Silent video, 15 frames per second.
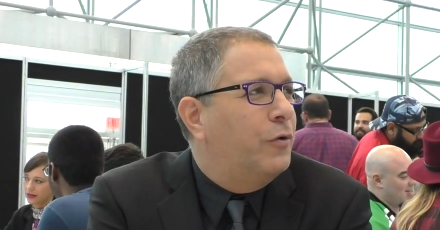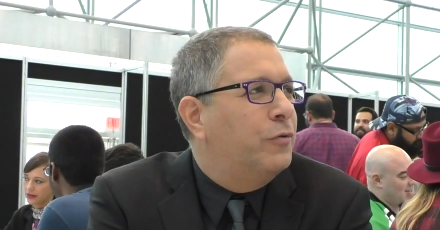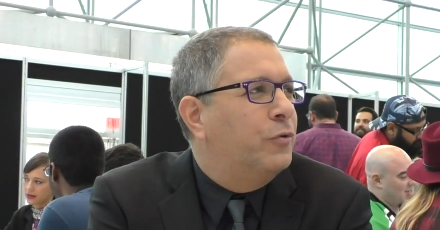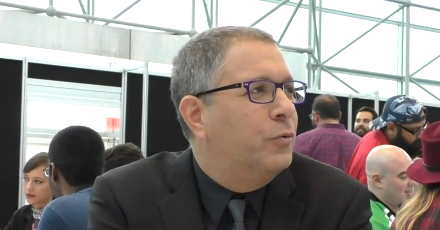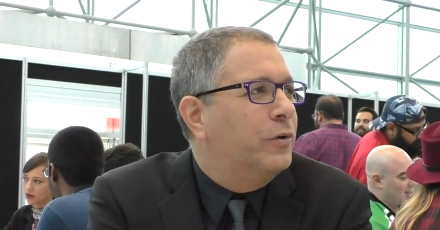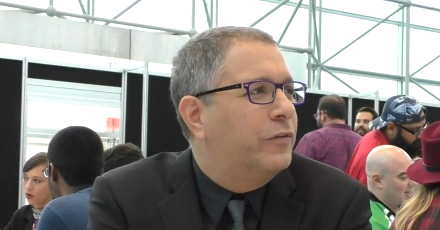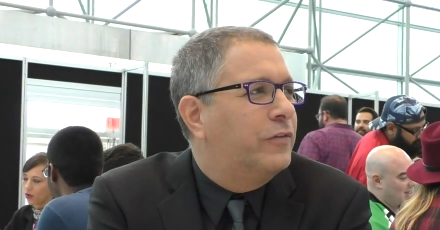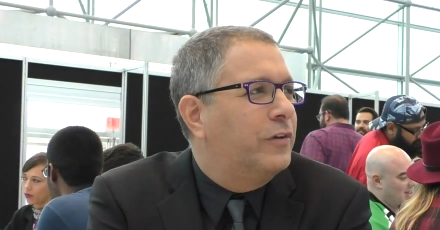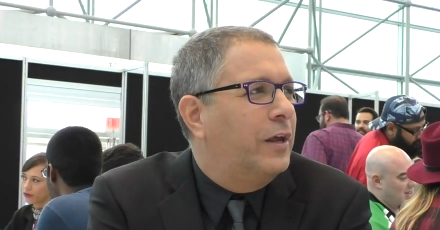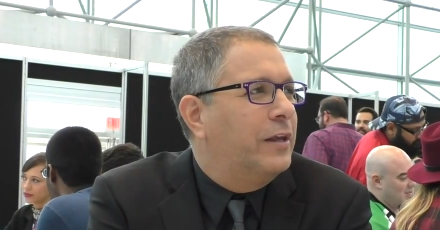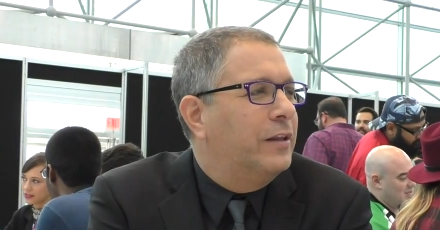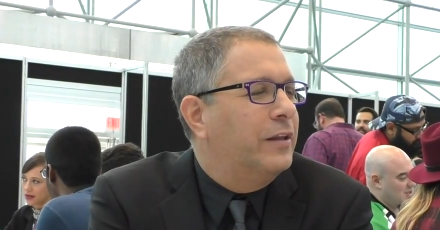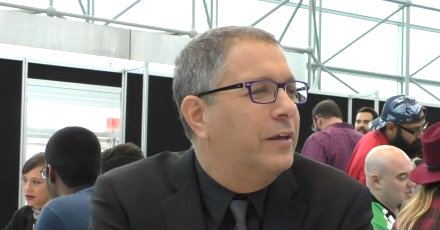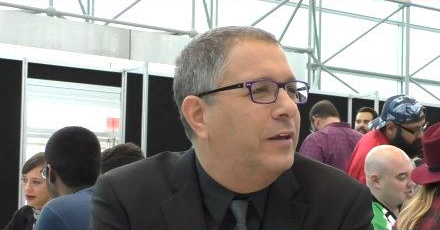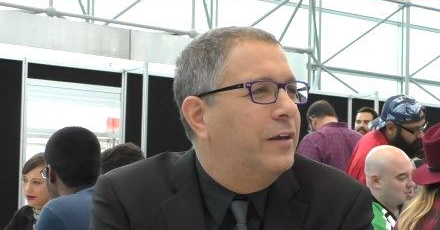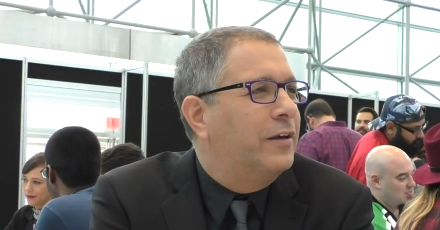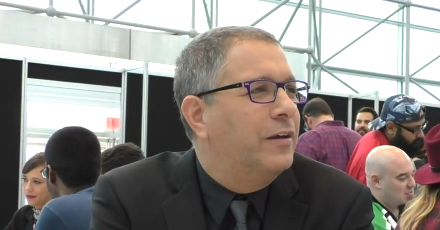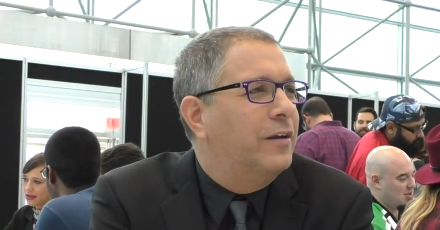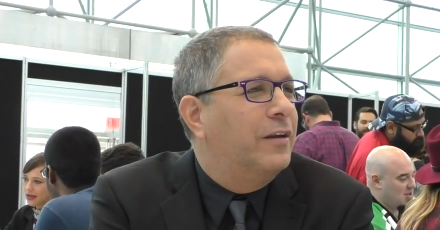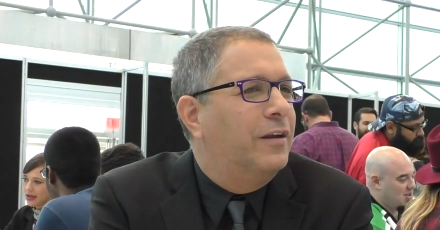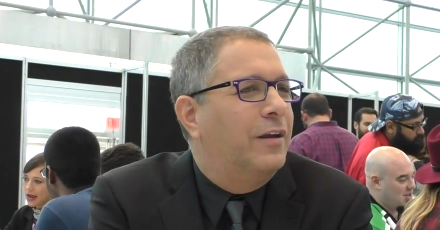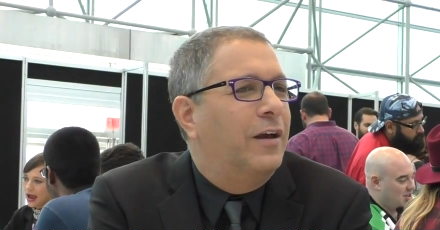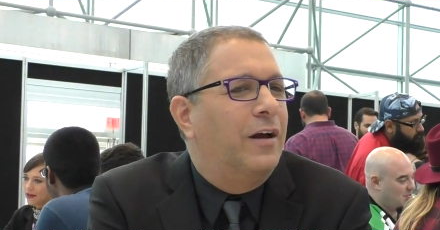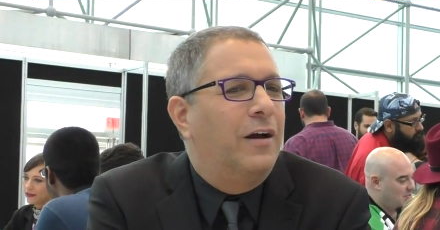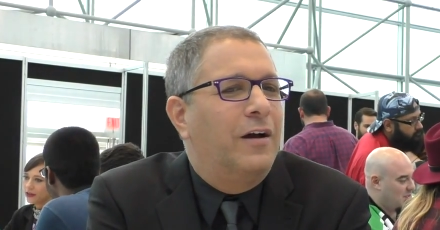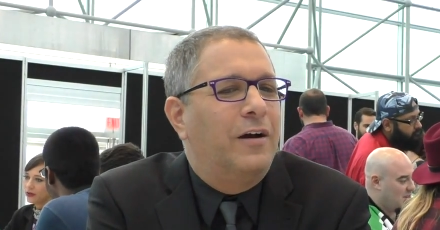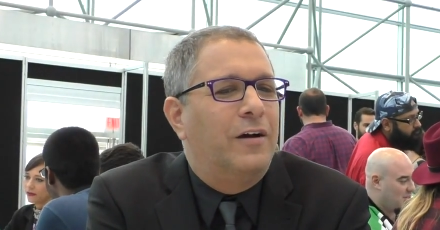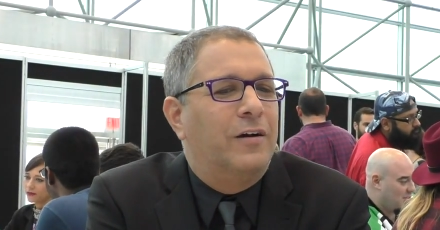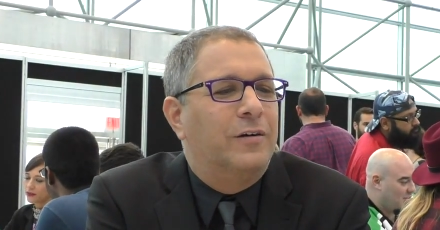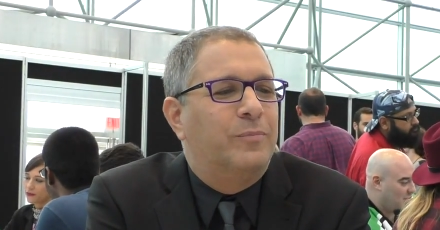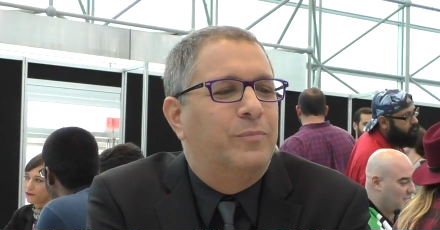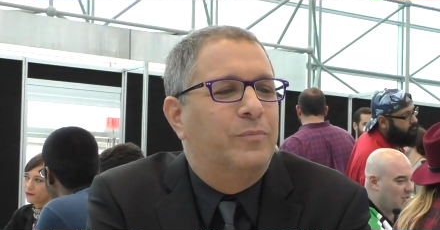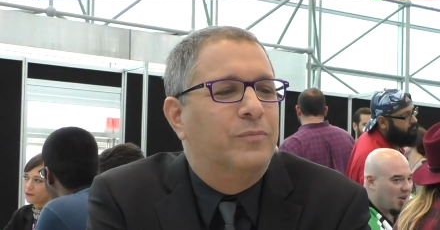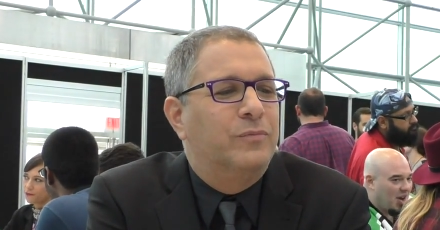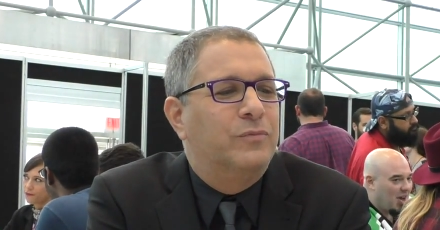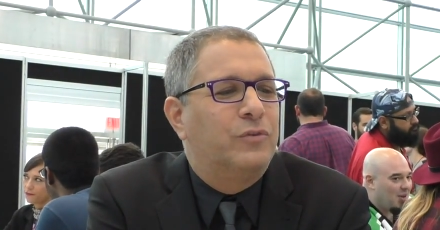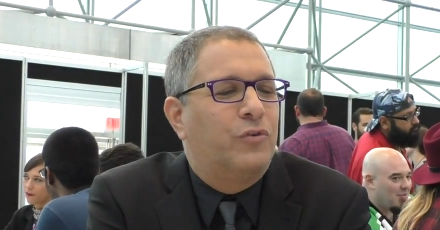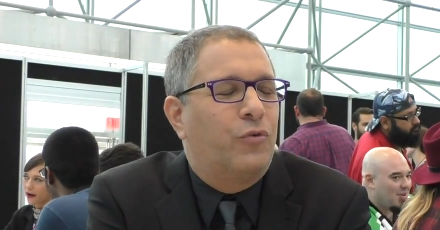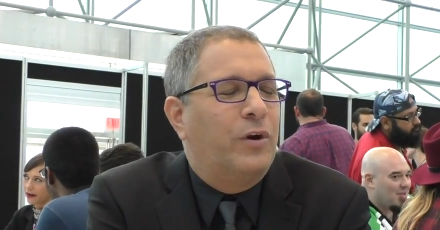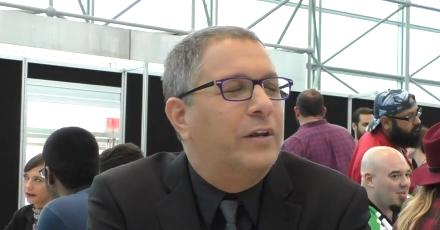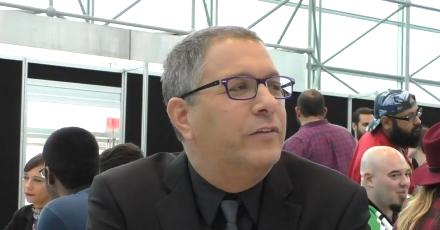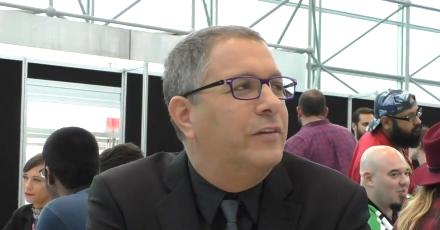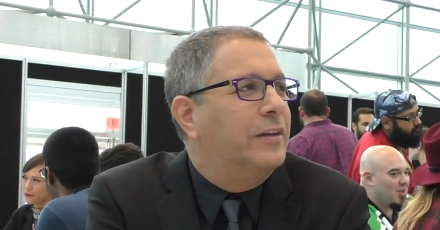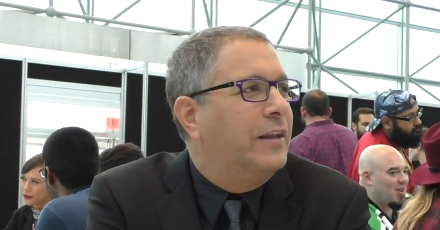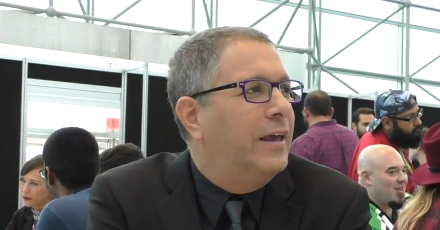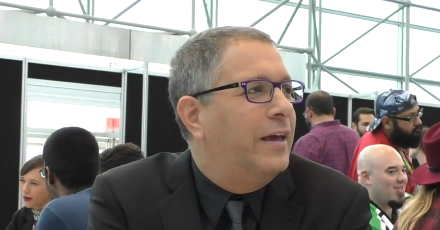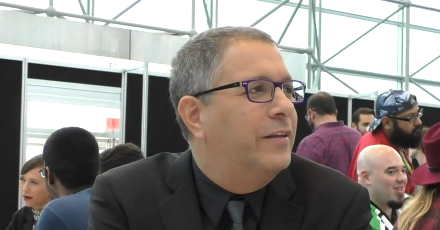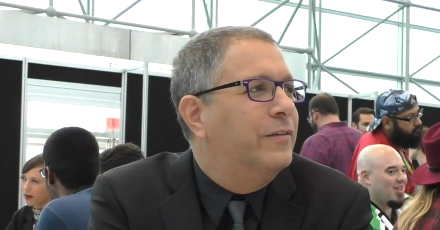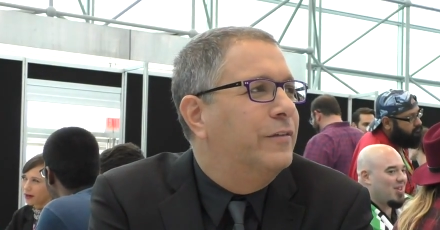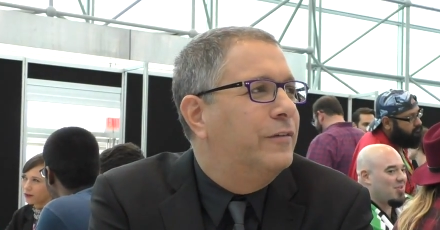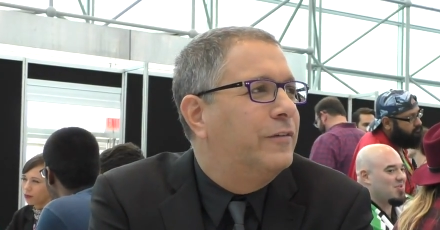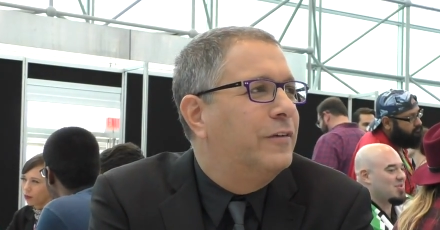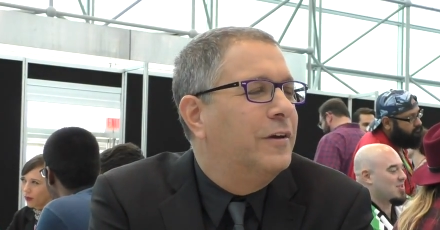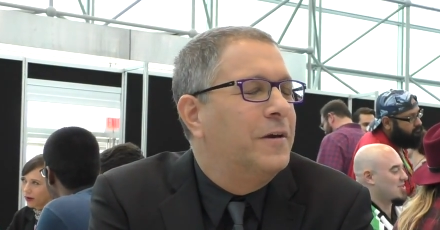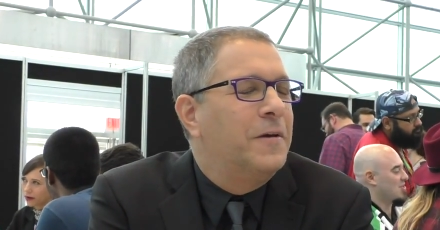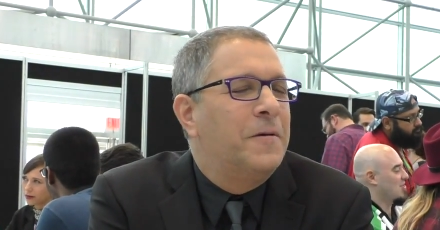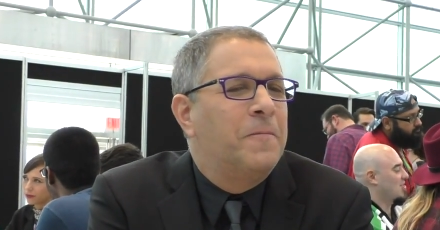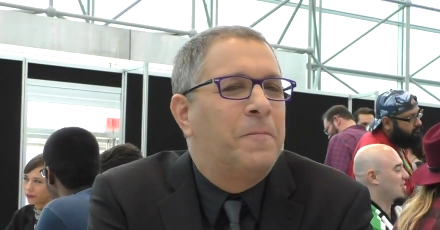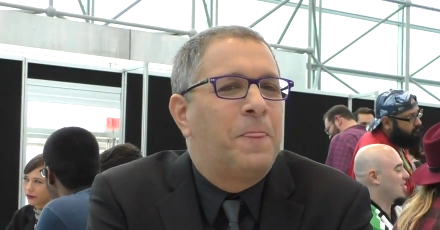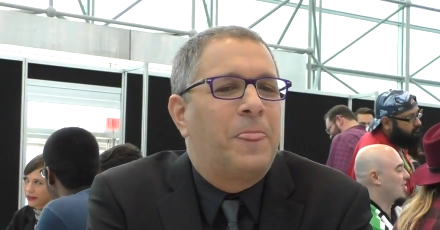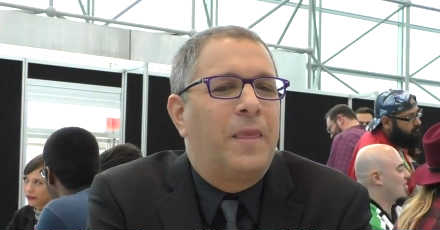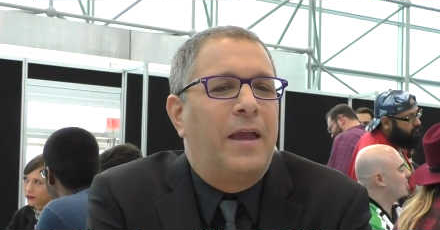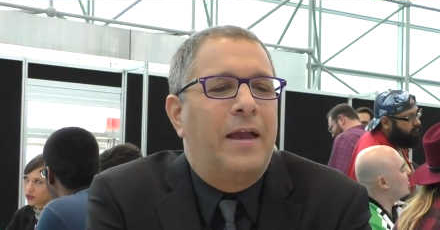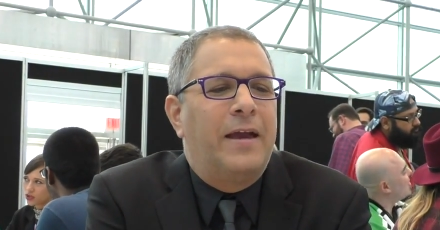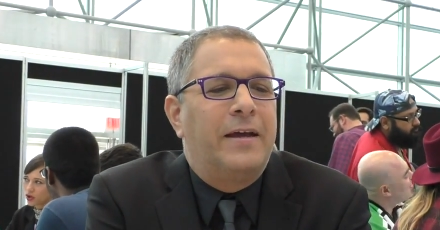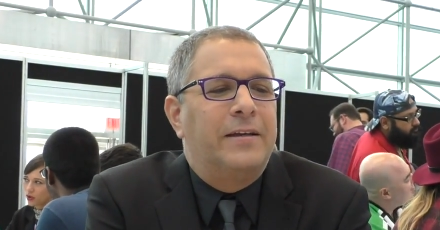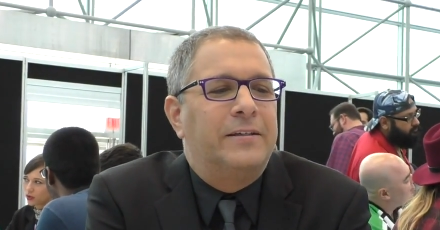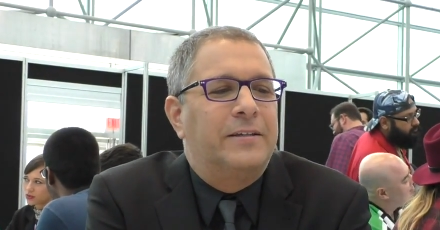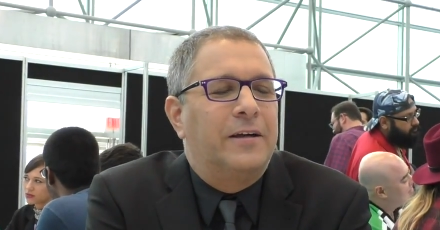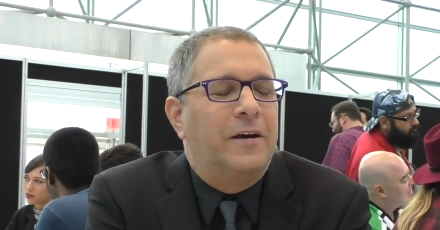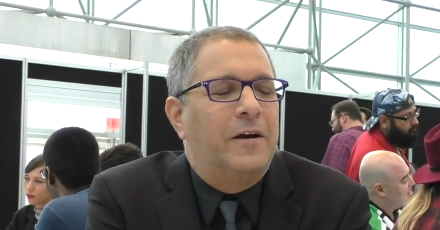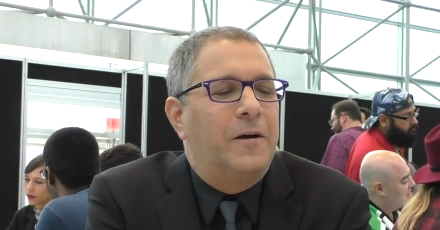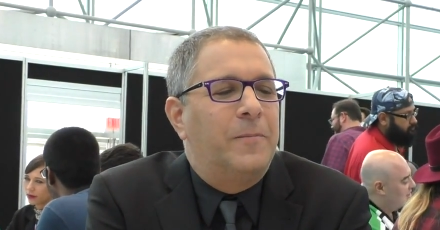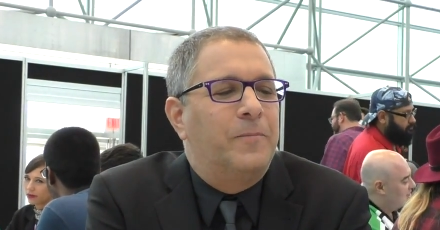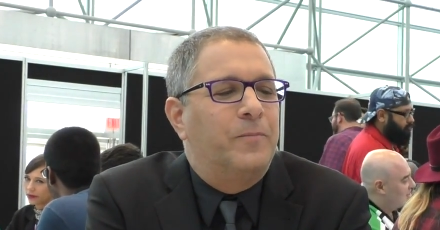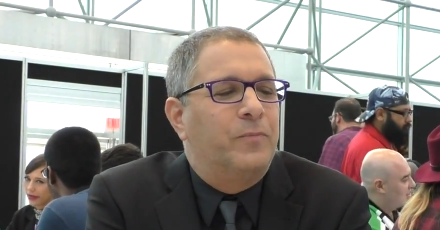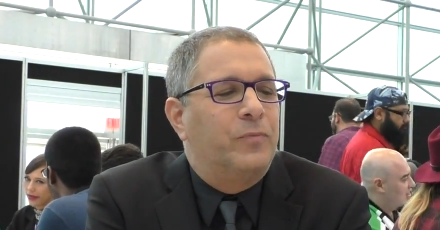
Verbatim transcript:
Speaker 1: through a slightly uh, crazy lens. And um,